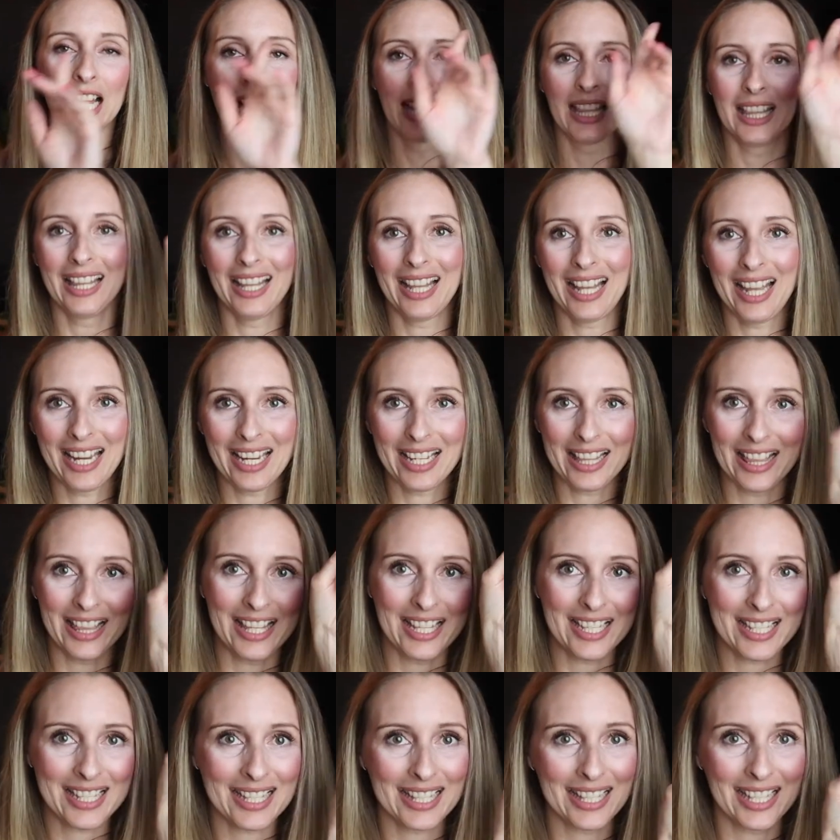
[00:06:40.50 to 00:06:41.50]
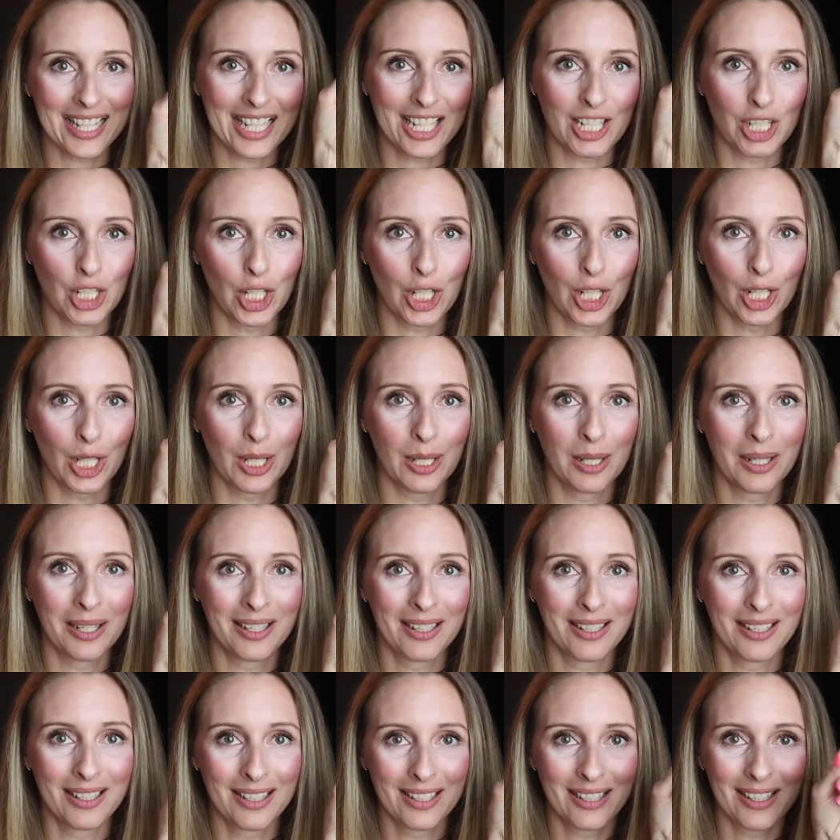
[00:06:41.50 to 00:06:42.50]
like this little
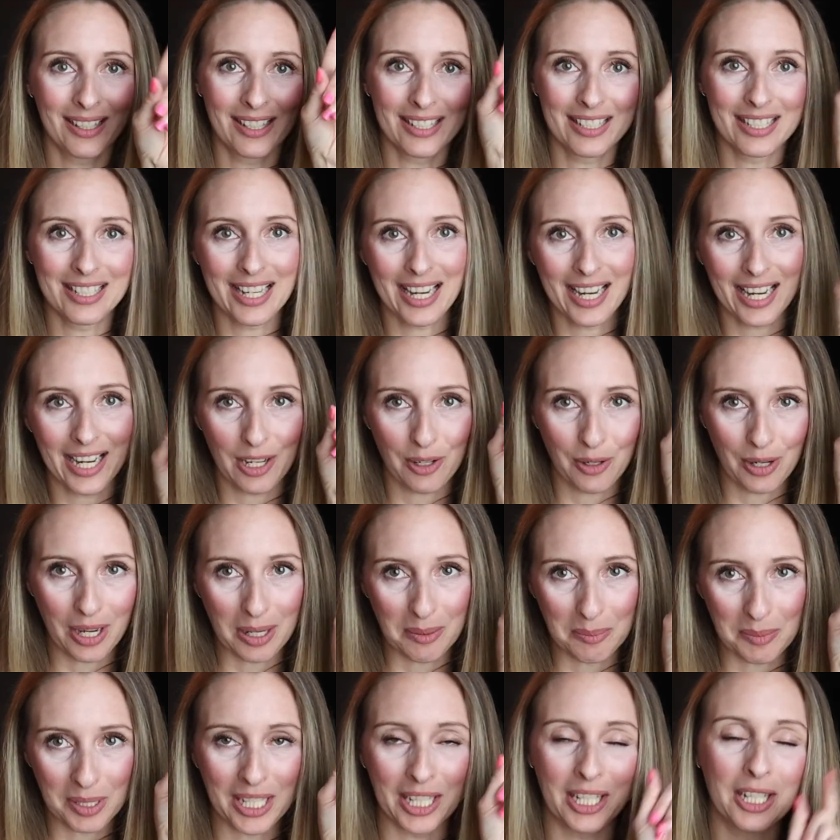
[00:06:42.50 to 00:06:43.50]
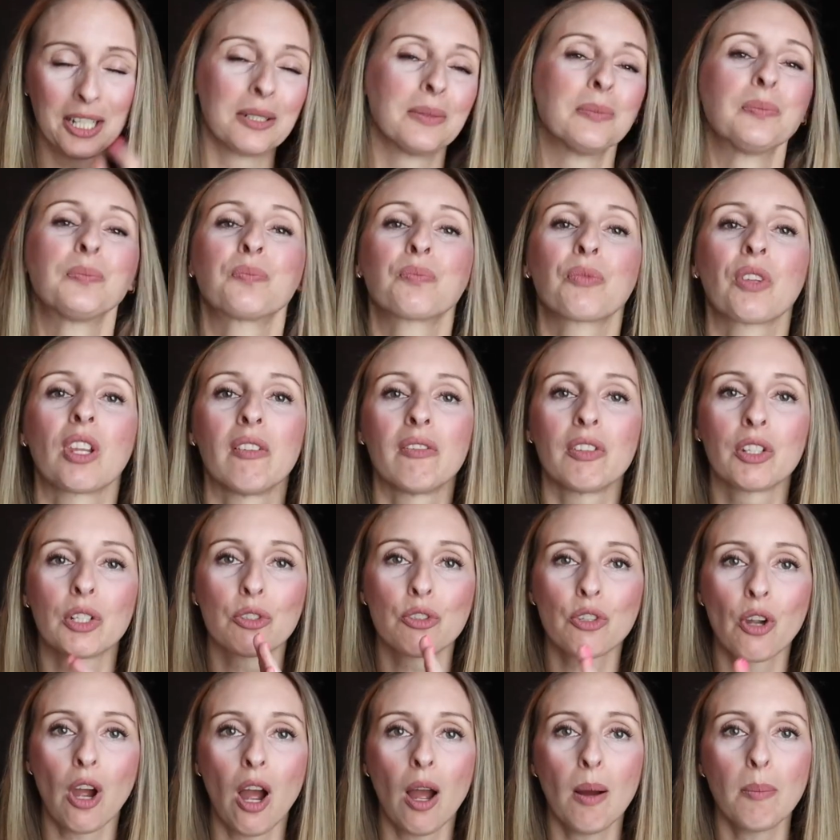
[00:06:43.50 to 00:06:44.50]
diagram here, if your
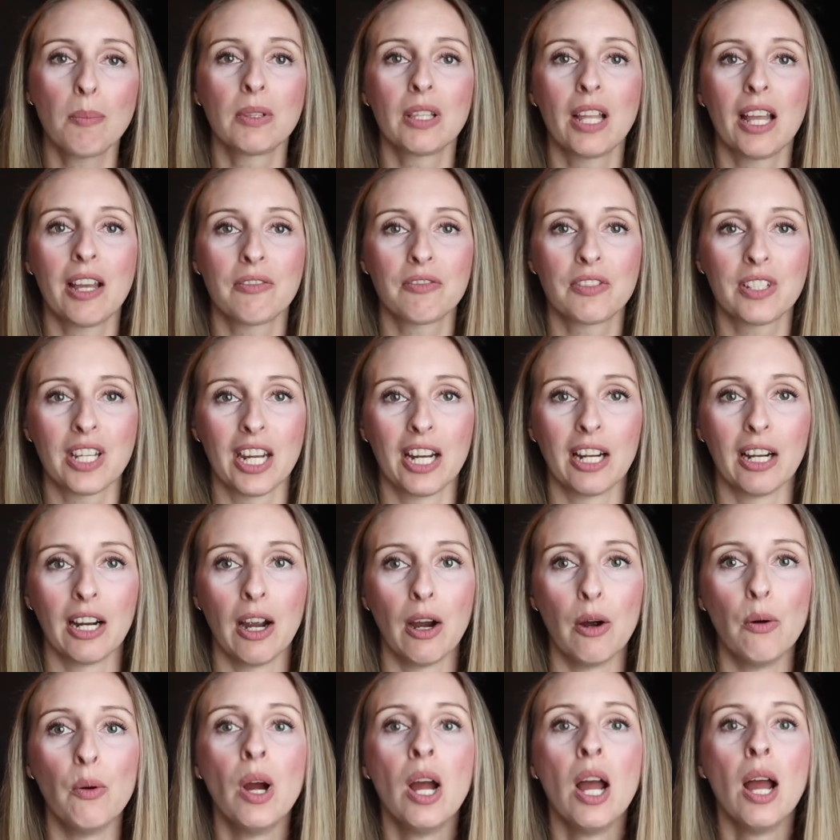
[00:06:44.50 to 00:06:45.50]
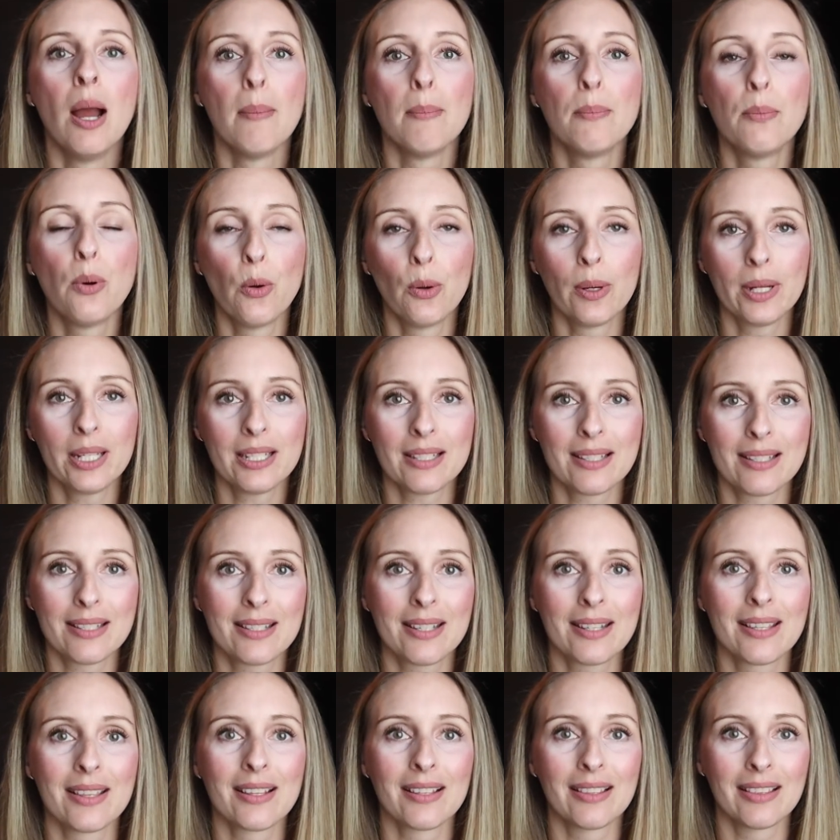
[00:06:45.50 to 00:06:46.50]
top left arrow points
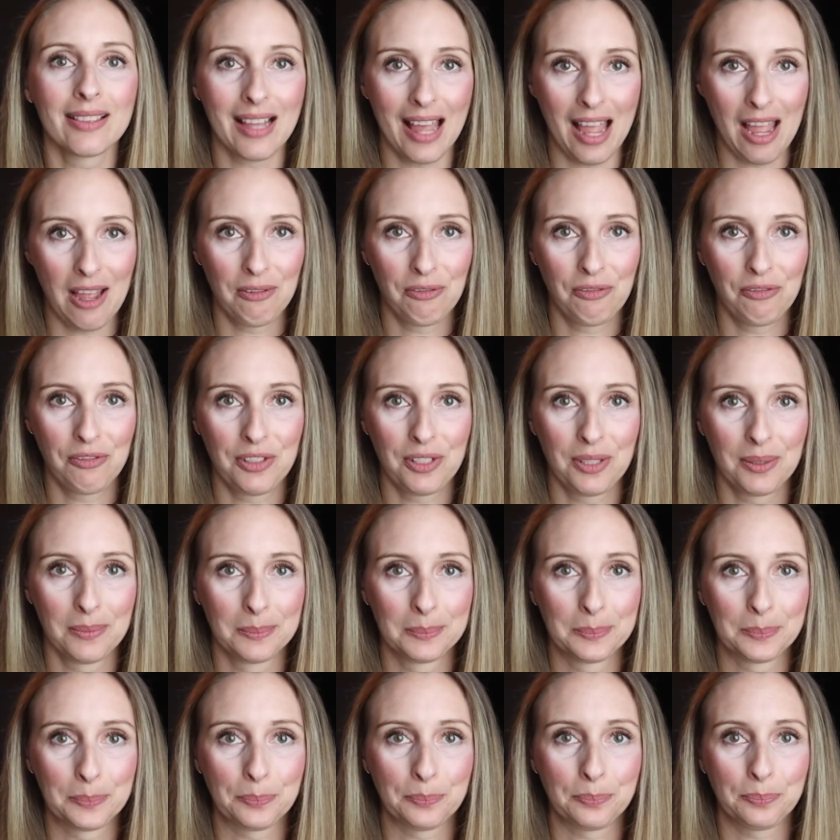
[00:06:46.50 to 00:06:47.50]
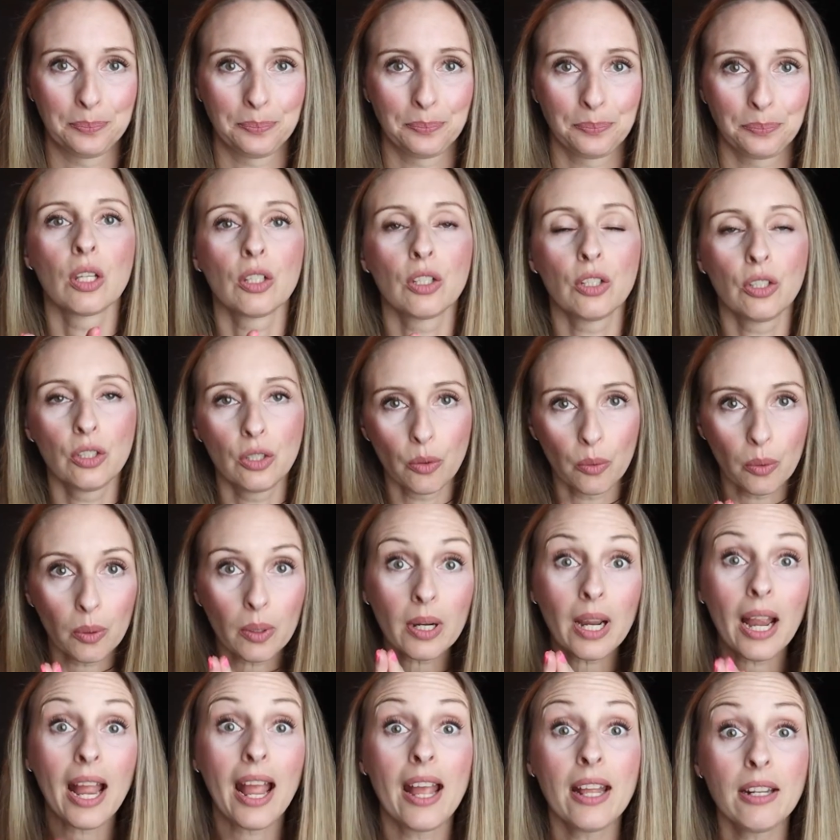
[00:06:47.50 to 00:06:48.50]
to the left,
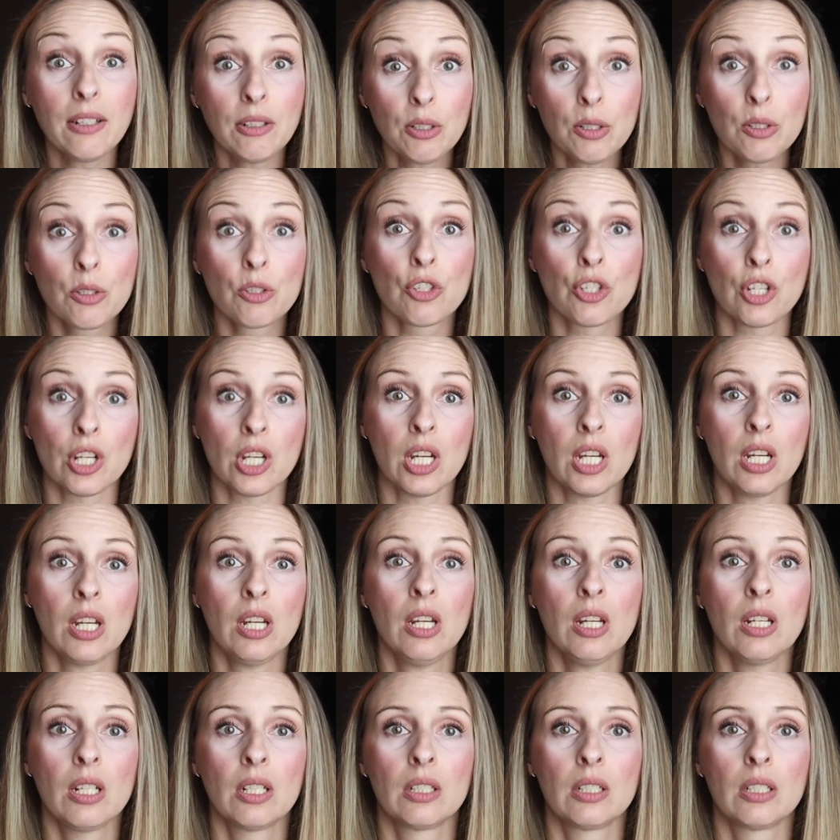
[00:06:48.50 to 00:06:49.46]
your energy,